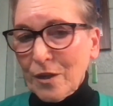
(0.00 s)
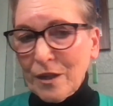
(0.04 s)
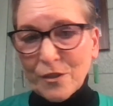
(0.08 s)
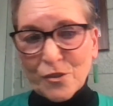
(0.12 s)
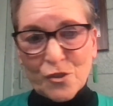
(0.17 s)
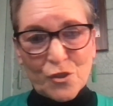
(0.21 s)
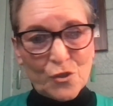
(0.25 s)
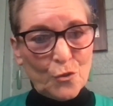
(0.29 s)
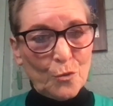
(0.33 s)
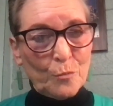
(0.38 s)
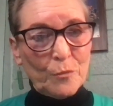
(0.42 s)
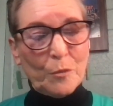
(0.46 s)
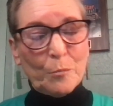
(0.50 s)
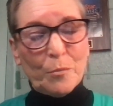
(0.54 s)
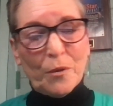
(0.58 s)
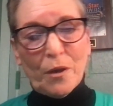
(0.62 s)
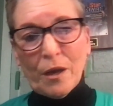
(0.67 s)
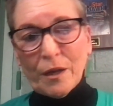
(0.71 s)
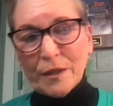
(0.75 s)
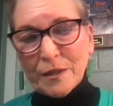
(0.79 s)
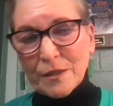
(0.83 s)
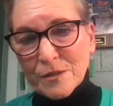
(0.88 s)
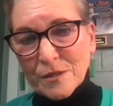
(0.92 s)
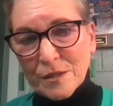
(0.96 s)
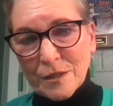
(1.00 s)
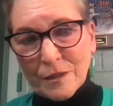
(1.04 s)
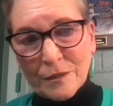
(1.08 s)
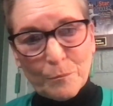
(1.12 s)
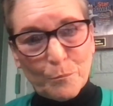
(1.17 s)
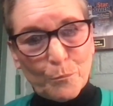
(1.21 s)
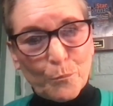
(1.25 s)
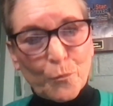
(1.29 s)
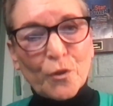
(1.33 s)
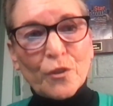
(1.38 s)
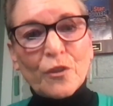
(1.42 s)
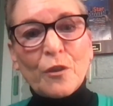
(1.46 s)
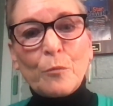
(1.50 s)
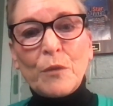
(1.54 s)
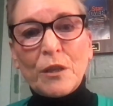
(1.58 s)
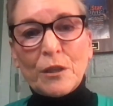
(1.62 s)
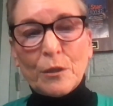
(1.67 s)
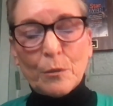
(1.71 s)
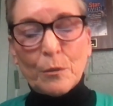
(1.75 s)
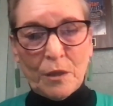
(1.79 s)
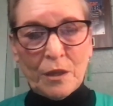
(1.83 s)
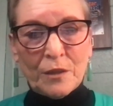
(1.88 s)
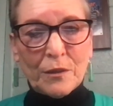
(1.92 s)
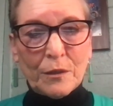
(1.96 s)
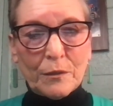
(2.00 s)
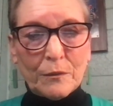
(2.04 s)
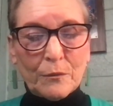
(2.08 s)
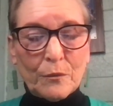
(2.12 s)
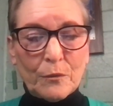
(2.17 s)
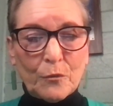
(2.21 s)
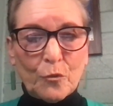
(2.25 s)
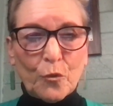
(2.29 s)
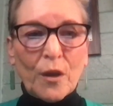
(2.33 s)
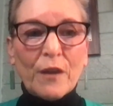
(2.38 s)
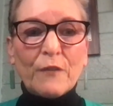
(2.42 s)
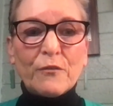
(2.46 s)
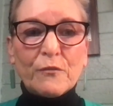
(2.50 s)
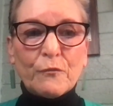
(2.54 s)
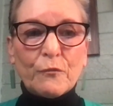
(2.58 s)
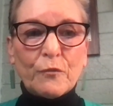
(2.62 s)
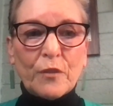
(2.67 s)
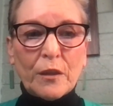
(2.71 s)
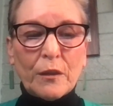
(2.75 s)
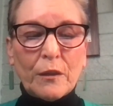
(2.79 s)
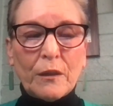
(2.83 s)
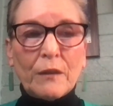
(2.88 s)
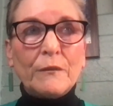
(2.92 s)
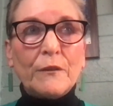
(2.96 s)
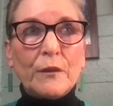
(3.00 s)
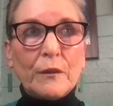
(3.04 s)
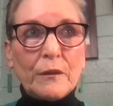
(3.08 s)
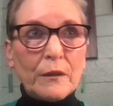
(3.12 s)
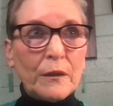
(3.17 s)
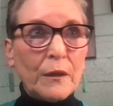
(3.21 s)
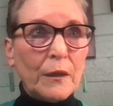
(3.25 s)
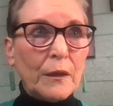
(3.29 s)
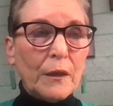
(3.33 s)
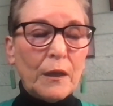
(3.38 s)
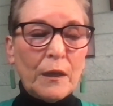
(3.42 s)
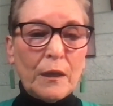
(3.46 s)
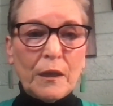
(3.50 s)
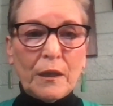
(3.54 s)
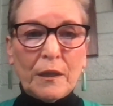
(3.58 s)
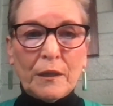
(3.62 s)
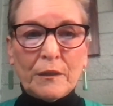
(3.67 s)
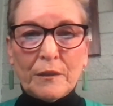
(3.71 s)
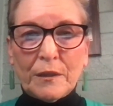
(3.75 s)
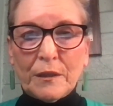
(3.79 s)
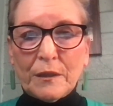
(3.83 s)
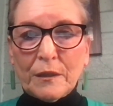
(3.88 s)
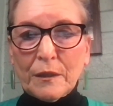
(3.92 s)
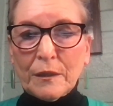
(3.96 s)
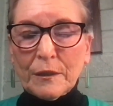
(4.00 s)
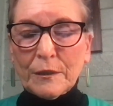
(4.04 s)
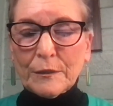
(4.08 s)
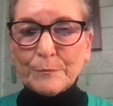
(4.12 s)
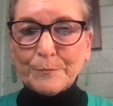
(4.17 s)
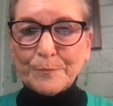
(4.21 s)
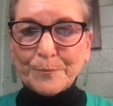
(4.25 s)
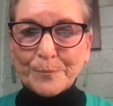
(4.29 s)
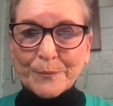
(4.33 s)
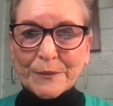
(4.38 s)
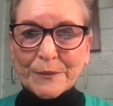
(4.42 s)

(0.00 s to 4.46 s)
exhume the bodies and put them in the grave in the